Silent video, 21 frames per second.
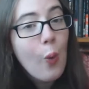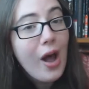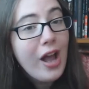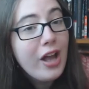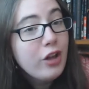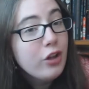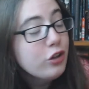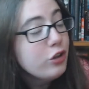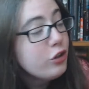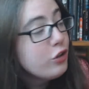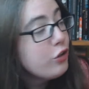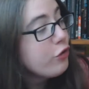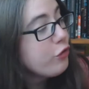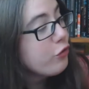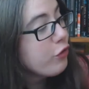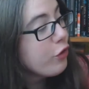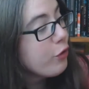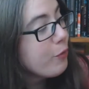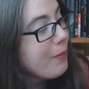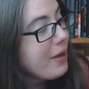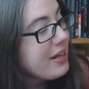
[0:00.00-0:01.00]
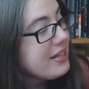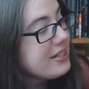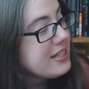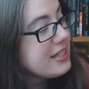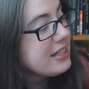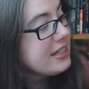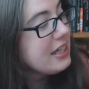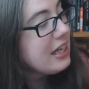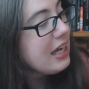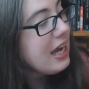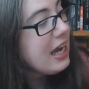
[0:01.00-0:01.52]
Wild
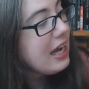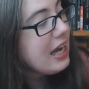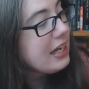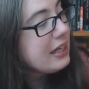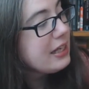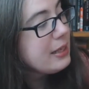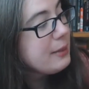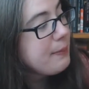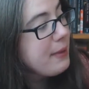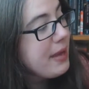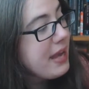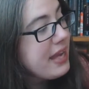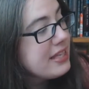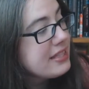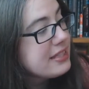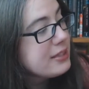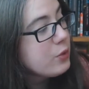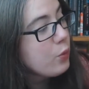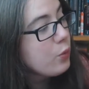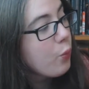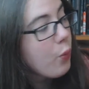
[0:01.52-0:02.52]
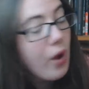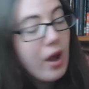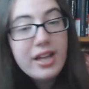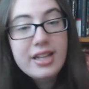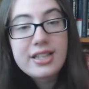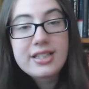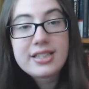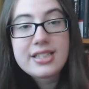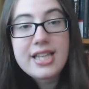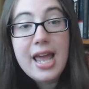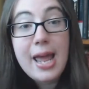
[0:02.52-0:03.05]
Fermented, Honey-Based
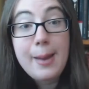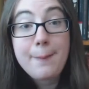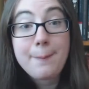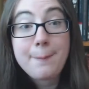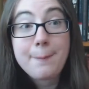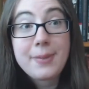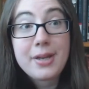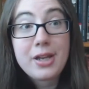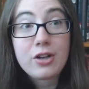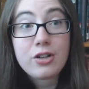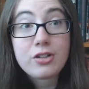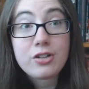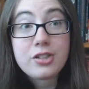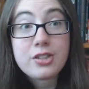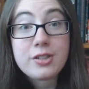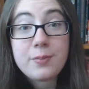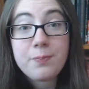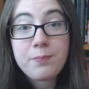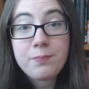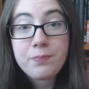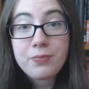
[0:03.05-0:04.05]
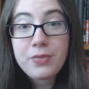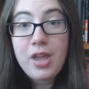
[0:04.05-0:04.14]
Wines and Beers.